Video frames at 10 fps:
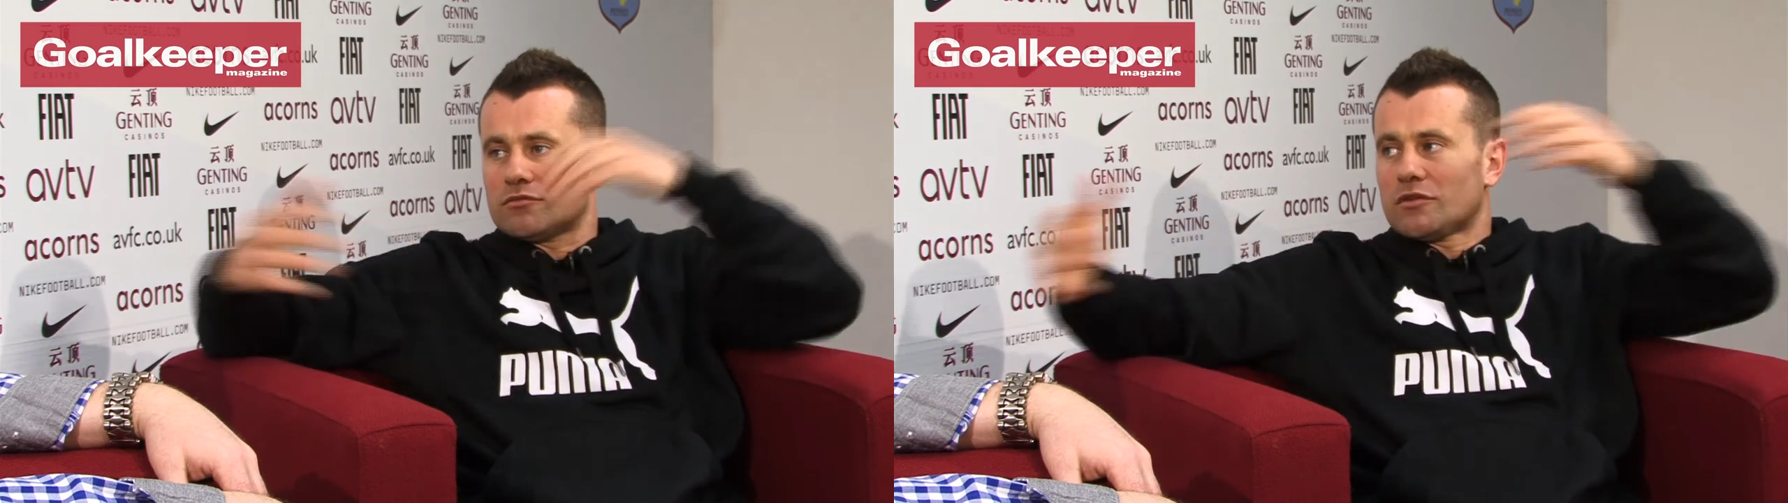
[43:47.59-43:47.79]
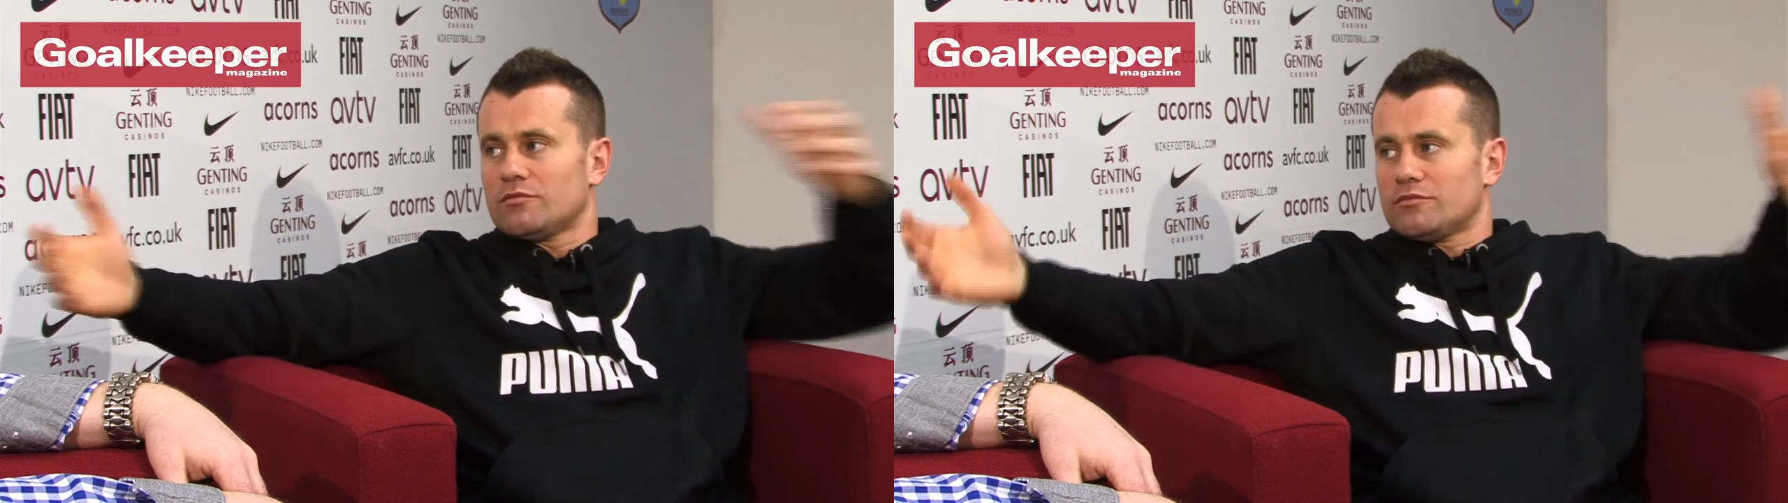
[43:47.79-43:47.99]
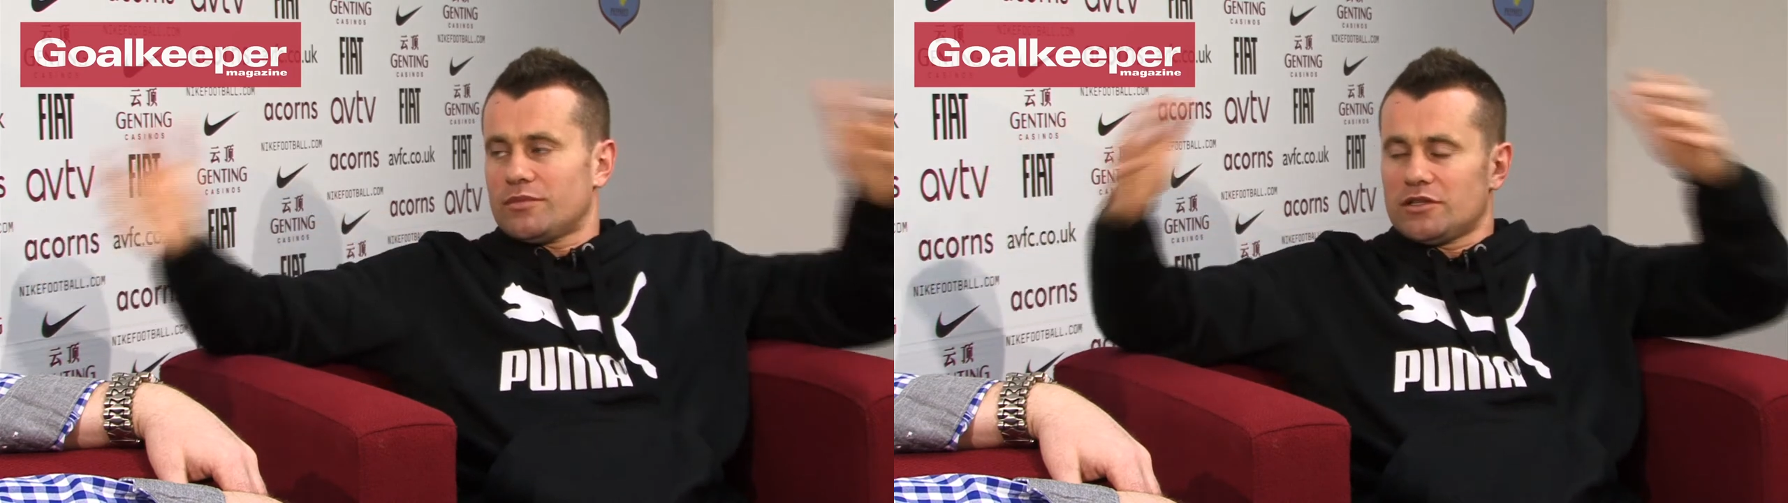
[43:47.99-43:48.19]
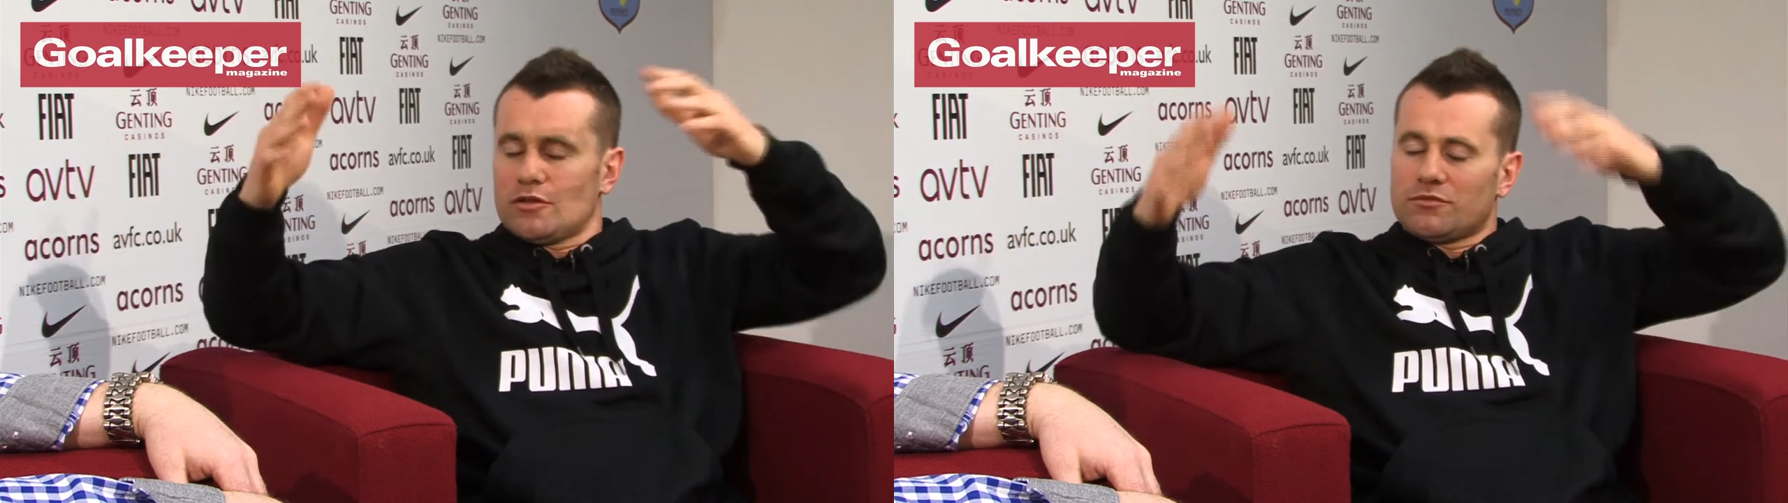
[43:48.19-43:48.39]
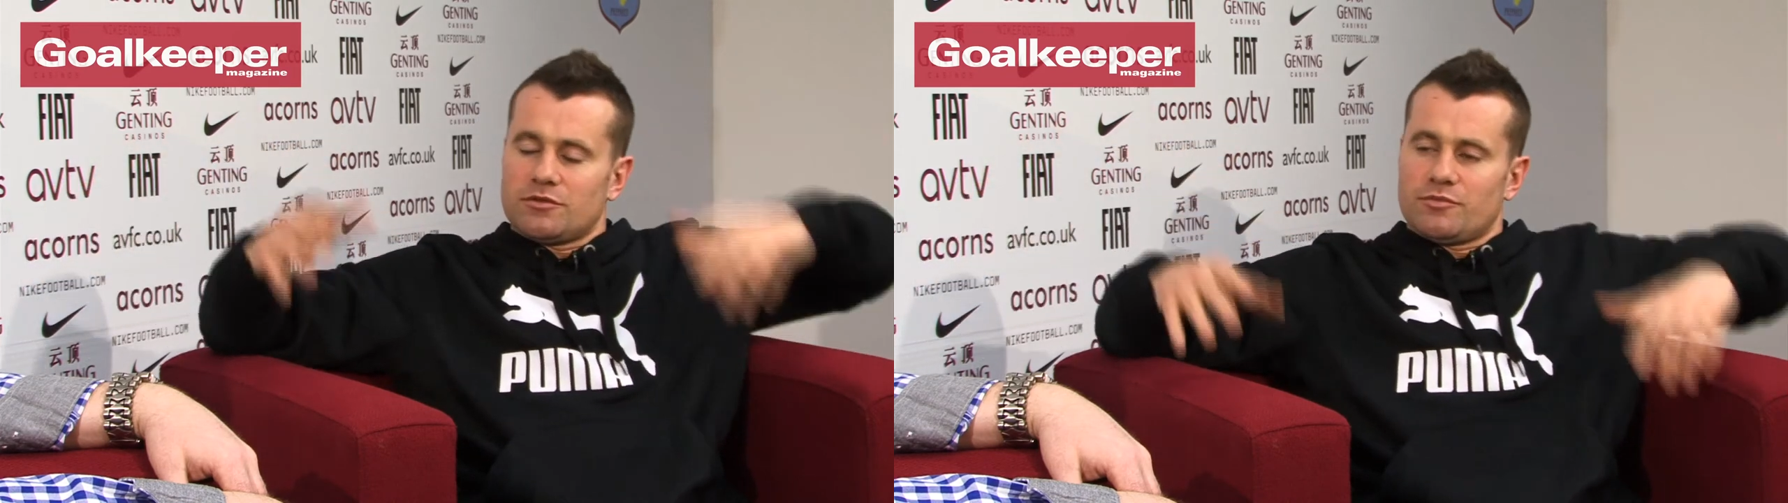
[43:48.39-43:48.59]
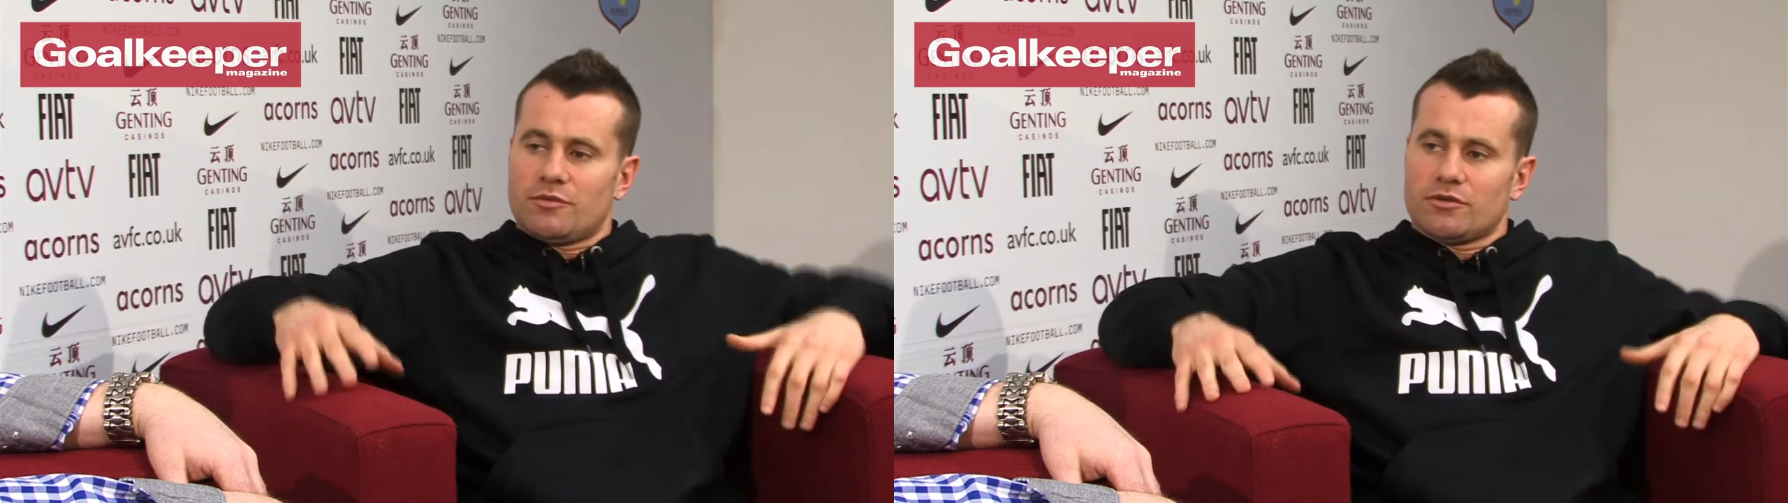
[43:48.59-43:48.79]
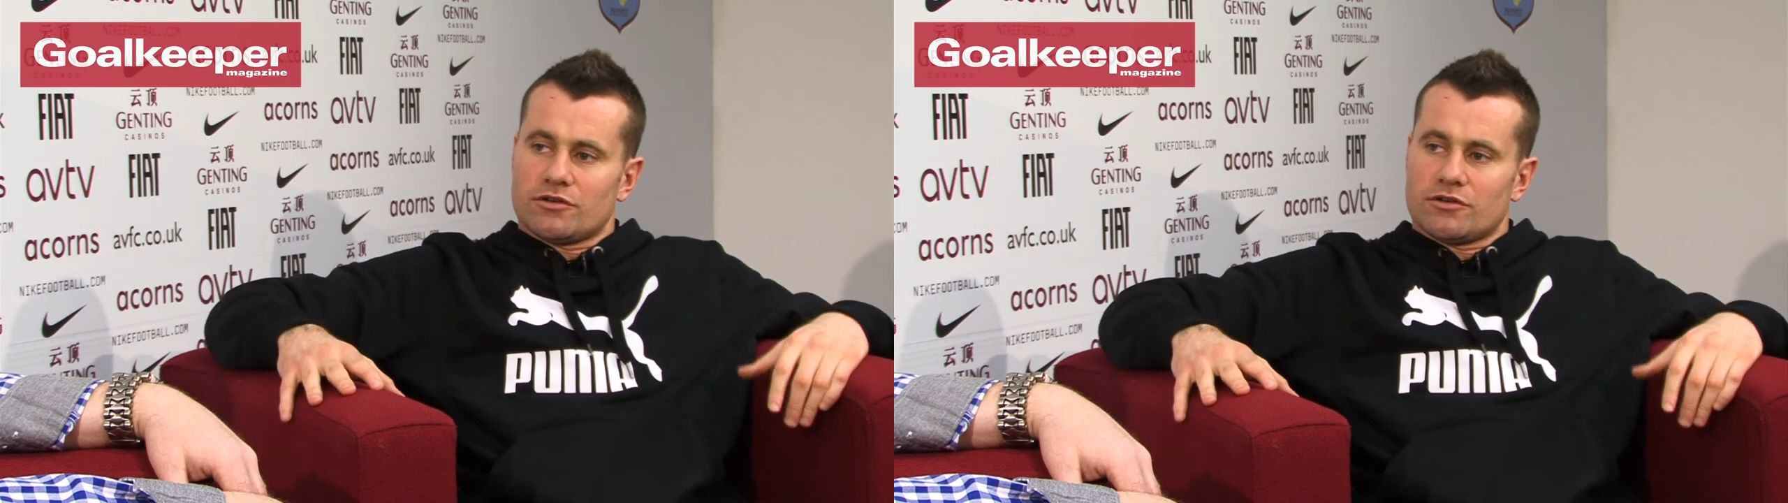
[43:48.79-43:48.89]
and build up to people